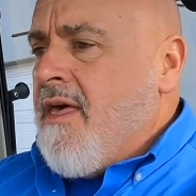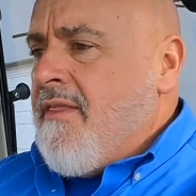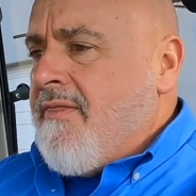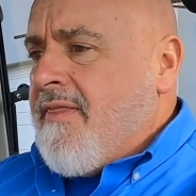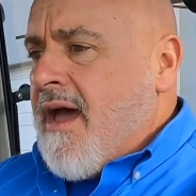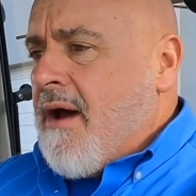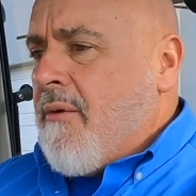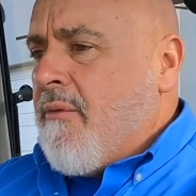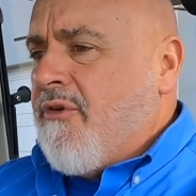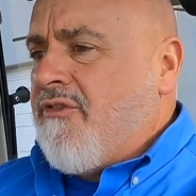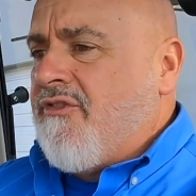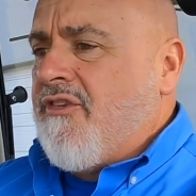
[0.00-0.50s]

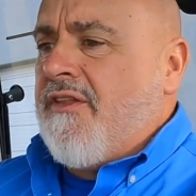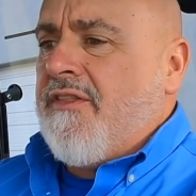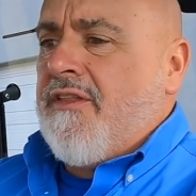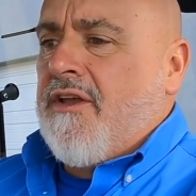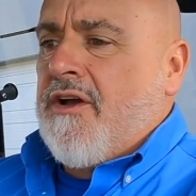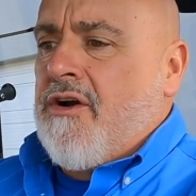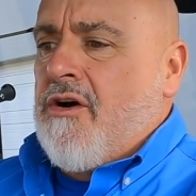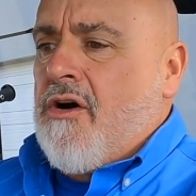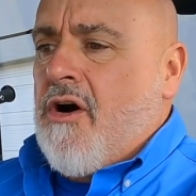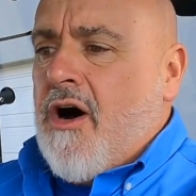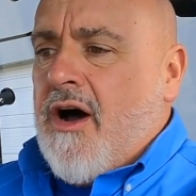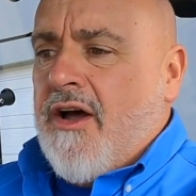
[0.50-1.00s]
That was in the
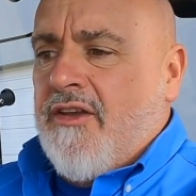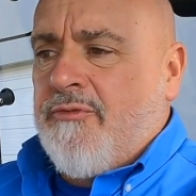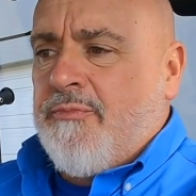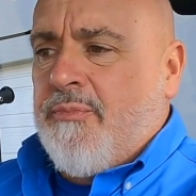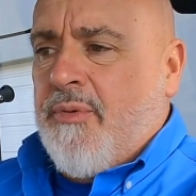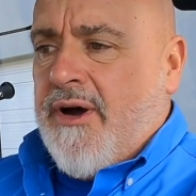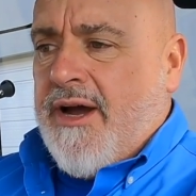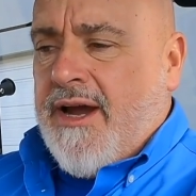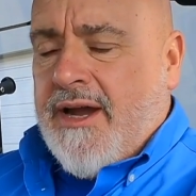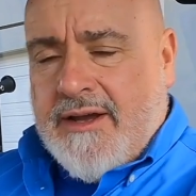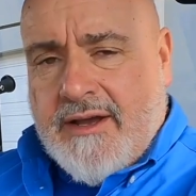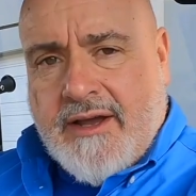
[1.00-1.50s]
gloss
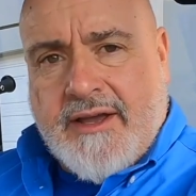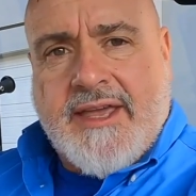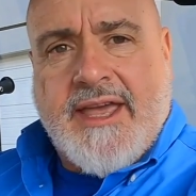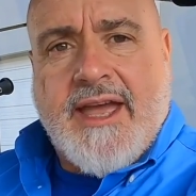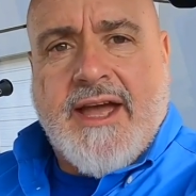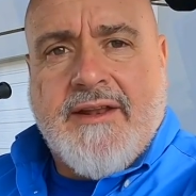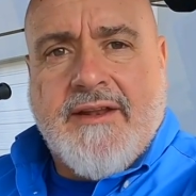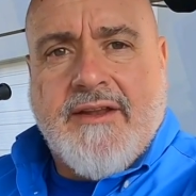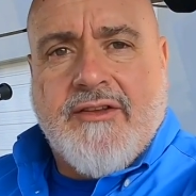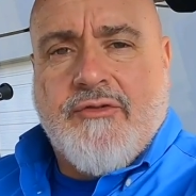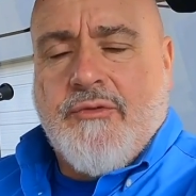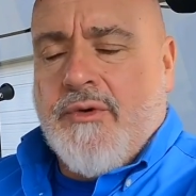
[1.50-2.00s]
black.
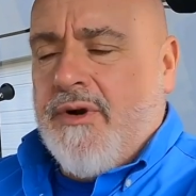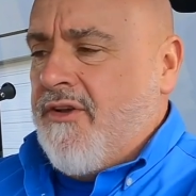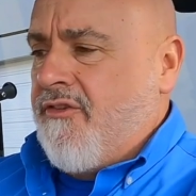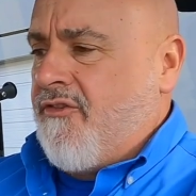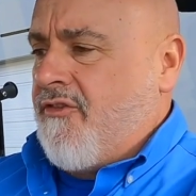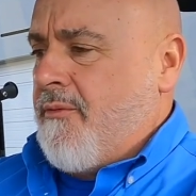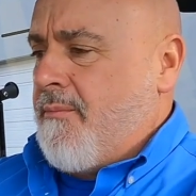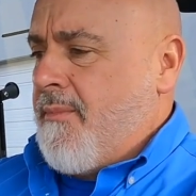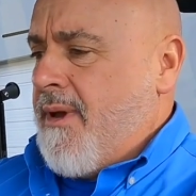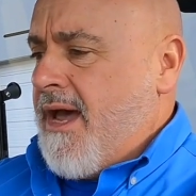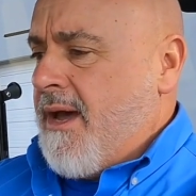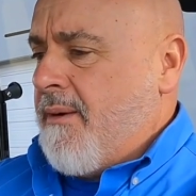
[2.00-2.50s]
Again, this one is
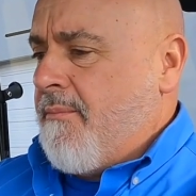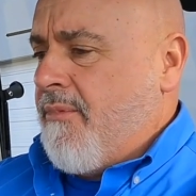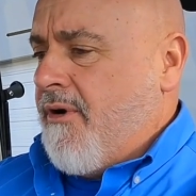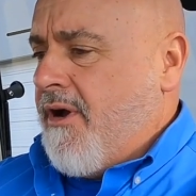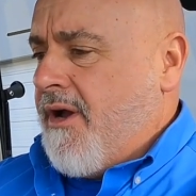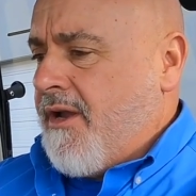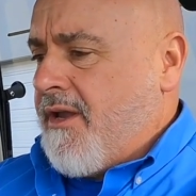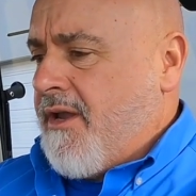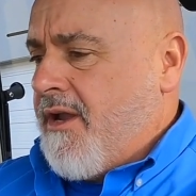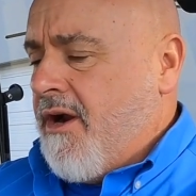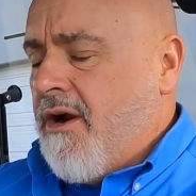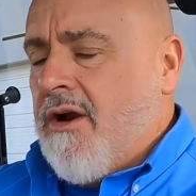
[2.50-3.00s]
the matte
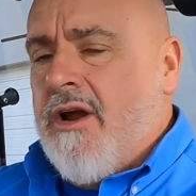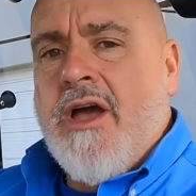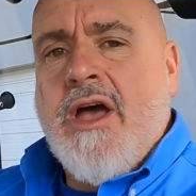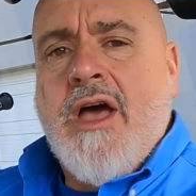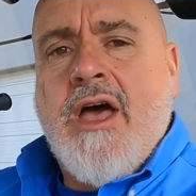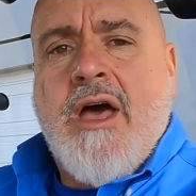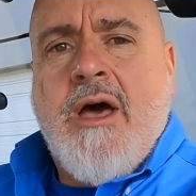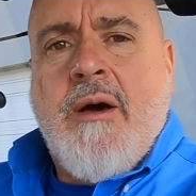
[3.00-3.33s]
black here.